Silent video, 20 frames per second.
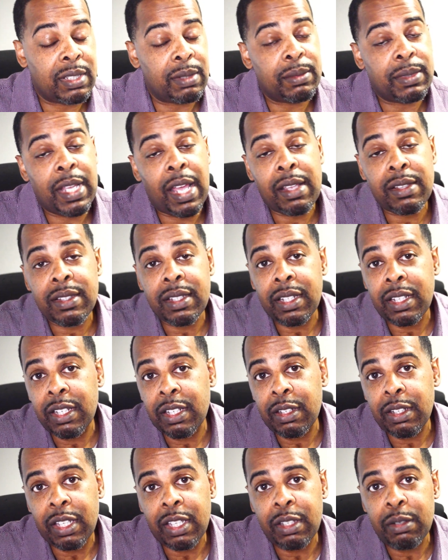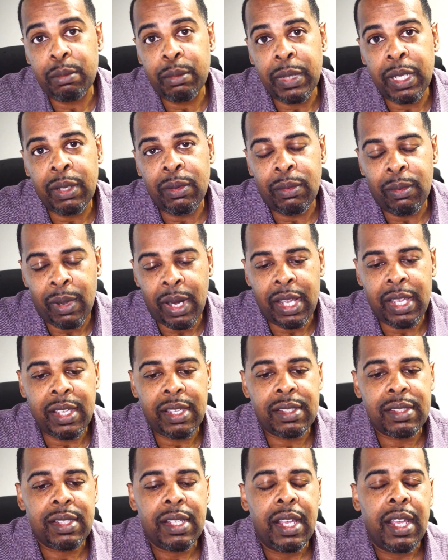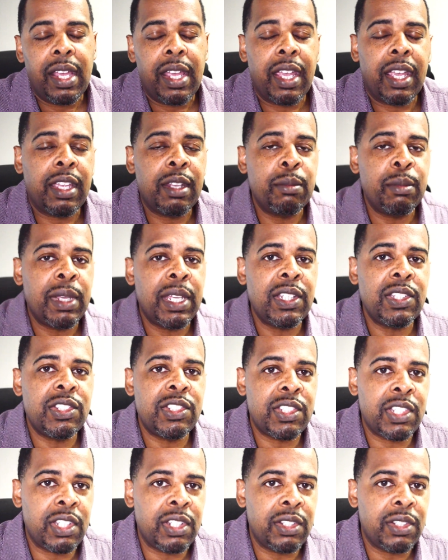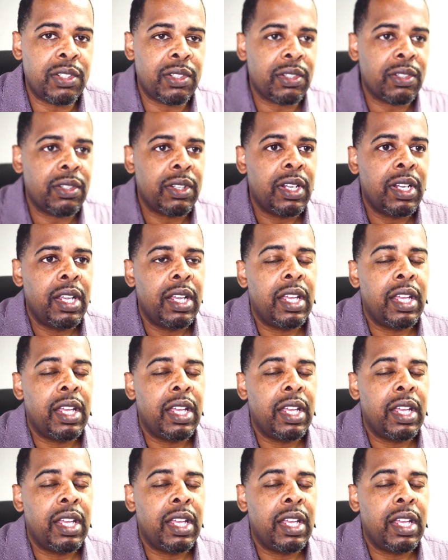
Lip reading: Sometimes it could mean race. It can mean gender.